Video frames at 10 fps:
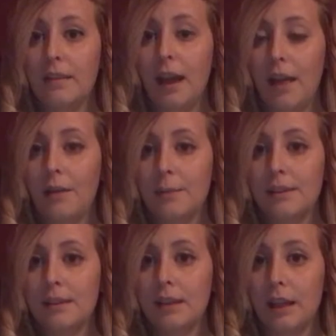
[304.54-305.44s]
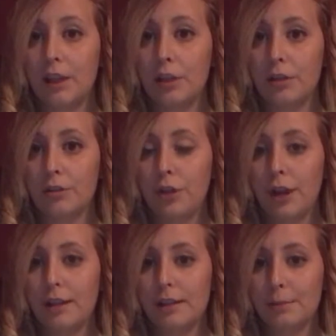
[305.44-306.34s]
the elements that you're
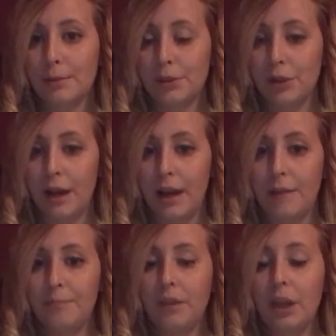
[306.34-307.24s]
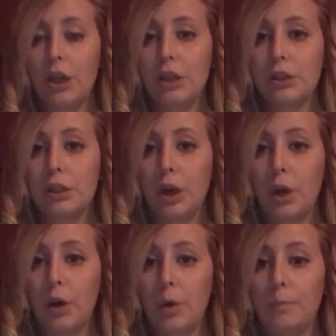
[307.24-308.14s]
trying to portray.
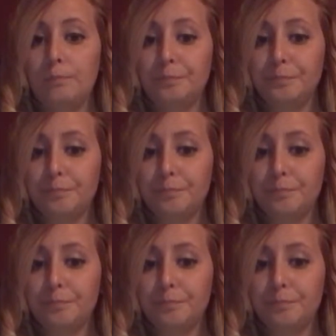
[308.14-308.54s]
So